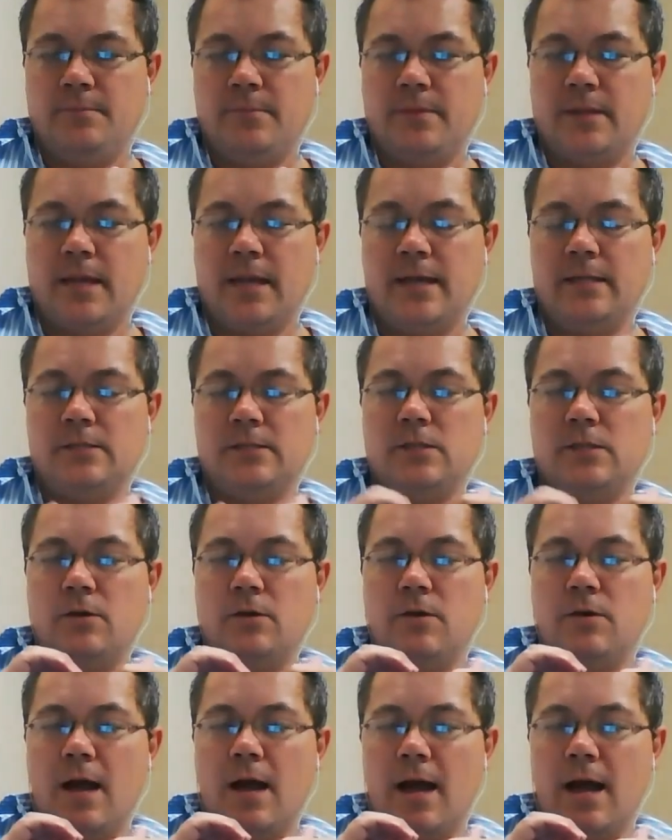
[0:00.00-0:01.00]
And
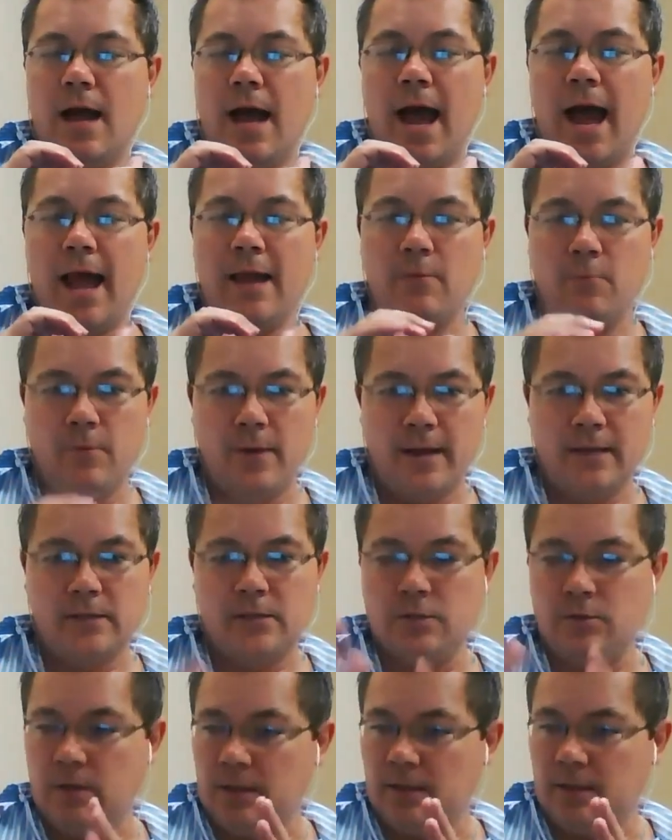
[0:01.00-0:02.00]
so I went
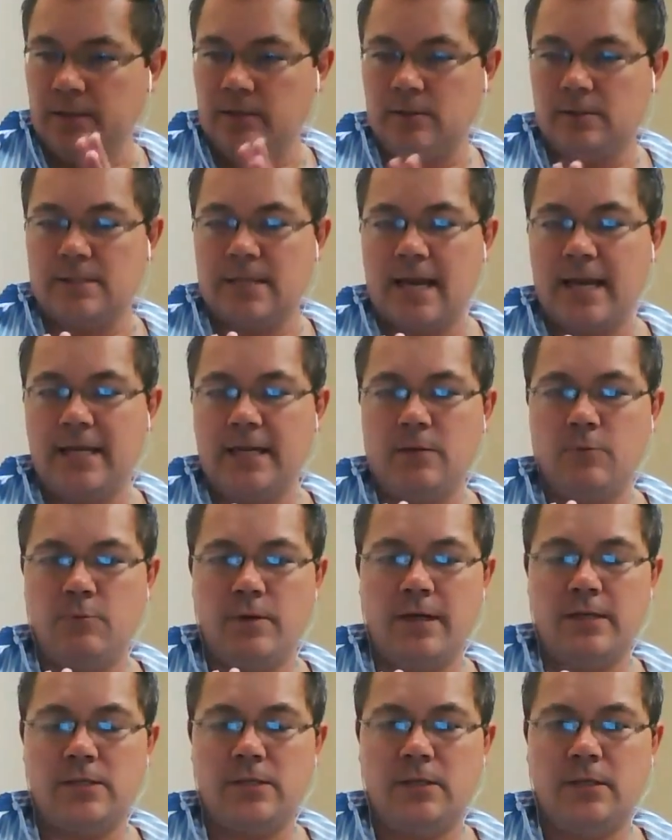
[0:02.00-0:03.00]
to a little tiny
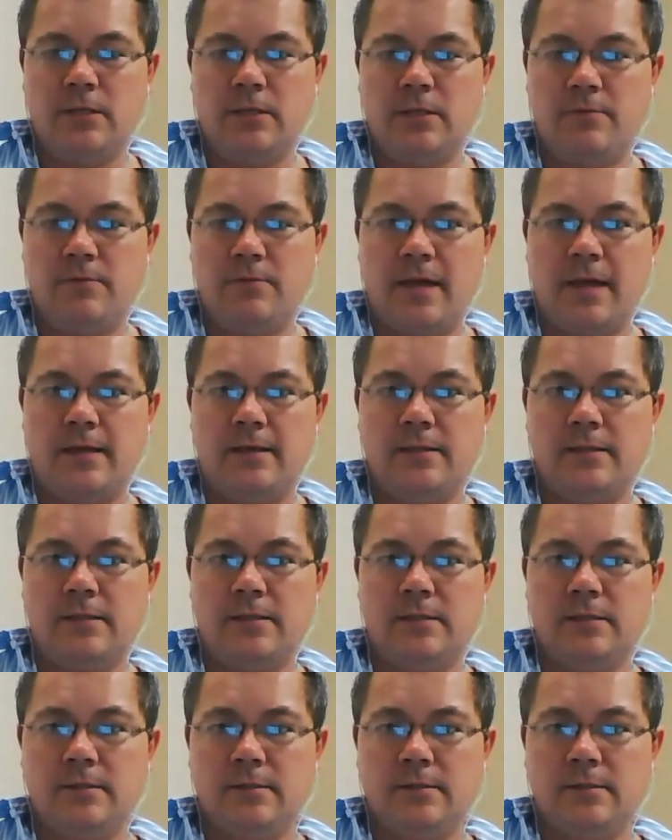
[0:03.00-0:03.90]
regional event,